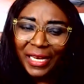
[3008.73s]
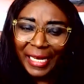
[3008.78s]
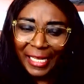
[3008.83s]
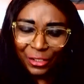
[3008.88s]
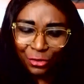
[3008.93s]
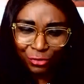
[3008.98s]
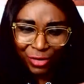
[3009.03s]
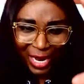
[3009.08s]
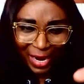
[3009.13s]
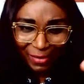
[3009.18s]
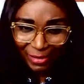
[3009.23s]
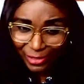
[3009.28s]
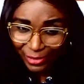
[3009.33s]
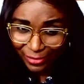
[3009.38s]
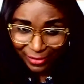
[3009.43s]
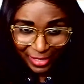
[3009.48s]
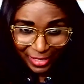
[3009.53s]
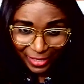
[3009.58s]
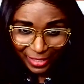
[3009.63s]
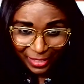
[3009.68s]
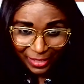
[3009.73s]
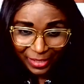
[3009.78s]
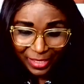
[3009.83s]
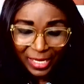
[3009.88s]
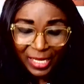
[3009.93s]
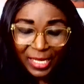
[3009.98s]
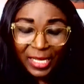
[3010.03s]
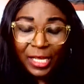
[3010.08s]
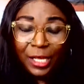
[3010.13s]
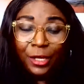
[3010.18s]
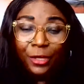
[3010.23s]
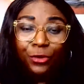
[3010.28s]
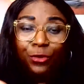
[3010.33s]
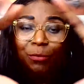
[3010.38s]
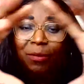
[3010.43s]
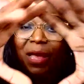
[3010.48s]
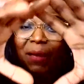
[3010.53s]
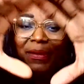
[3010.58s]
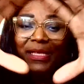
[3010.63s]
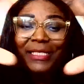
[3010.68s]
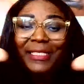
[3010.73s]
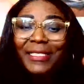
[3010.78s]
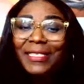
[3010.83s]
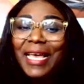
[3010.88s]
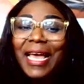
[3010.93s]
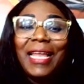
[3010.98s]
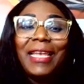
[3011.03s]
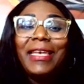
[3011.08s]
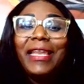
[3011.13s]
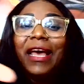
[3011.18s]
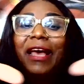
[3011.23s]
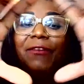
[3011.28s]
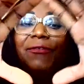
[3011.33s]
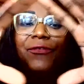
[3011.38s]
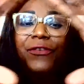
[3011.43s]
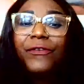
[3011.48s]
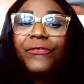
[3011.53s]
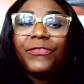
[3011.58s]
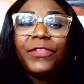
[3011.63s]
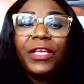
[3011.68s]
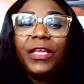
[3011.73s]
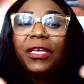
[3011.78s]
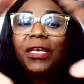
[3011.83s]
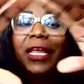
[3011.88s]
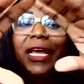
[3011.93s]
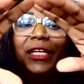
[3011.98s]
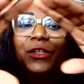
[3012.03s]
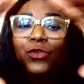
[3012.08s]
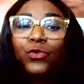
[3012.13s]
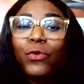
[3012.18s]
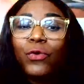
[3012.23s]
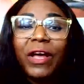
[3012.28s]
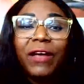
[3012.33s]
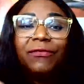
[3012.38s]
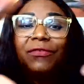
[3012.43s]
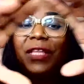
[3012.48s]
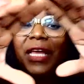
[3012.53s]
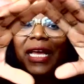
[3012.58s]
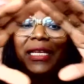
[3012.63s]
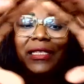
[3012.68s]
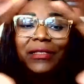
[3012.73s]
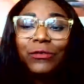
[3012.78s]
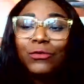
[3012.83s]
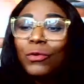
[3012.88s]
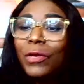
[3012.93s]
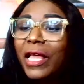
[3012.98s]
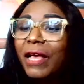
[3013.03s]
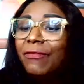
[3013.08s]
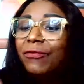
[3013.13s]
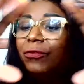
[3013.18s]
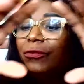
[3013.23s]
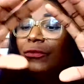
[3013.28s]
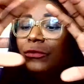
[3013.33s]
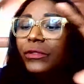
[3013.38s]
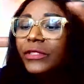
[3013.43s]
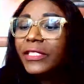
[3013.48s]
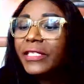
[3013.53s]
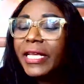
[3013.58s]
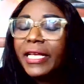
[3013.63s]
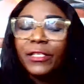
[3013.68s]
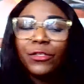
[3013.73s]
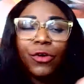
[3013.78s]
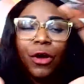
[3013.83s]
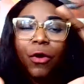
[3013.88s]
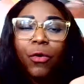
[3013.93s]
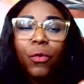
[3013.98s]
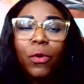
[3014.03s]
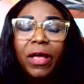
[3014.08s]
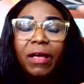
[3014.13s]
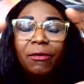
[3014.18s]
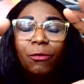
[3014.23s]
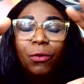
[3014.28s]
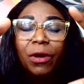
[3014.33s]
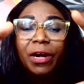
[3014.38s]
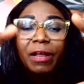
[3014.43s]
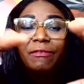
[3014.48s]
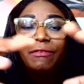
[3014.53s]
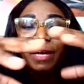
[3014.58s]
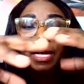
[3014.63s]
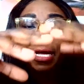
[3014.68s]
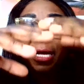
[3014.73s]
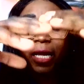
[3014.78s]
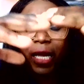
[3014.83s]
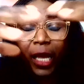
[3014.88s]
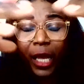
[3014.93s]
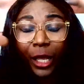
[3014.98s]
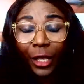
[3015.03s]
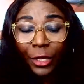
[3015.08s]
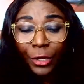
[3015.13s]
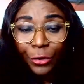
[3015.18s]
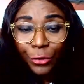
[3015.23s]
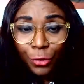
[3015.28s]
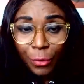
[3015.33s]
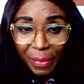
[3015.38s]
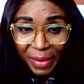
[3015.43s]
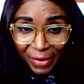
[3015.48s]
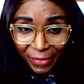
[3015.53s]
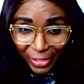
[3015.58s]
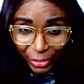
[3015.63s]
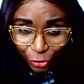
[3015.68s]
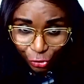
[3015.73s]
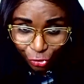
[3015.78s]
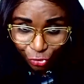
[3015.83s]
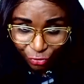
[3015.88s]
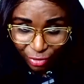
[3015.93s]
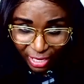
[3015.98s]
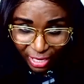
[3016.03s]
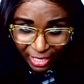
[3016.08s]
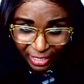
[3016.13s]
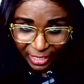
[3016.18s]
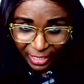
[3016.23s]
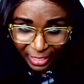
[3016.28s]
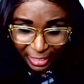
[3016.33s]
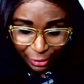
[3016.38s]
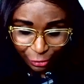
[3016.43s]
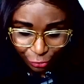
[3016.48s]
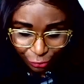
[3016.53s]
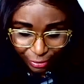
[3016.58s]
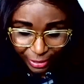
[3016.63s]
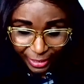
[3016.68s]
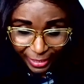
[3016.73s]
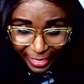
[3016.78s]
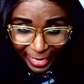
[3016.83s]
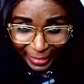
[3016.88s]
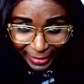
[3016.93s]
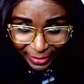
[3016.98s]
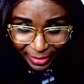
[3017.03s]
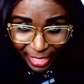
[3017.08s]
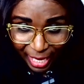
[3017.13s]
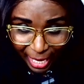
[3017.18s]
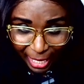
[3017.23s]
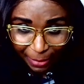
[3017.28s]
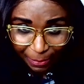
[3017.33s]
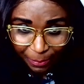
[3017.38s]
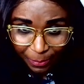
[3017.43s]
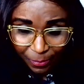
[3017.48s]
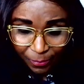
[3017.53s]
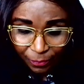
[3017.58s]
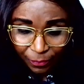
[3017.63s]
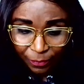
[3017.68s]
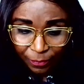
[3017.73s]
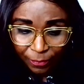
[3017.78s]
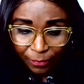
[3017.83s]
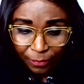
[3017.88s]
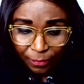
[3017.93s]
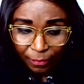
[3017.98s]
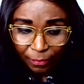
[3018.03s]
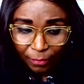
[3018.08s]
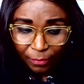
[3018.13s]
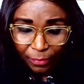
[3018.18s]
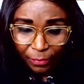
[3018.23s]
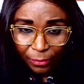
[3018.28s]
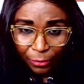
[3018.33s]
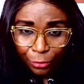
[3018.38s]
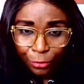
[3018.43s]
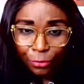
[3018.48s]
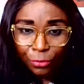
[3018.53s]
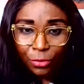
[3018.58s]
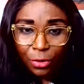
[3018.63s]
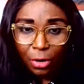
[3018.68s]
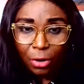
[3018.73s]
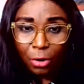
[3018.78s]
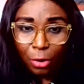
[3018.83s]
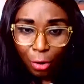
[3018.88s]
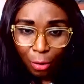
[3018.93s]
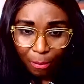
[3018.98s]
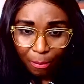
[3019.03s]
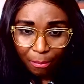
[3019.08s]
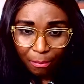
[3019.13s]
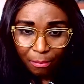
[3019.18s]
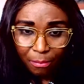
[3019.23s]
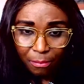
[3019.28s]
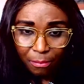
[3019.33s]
As you are restraining, you might be 10 there, 15 there, 12 there, 11, 6 or whatever. You'll be restraining. And during that time, you go home.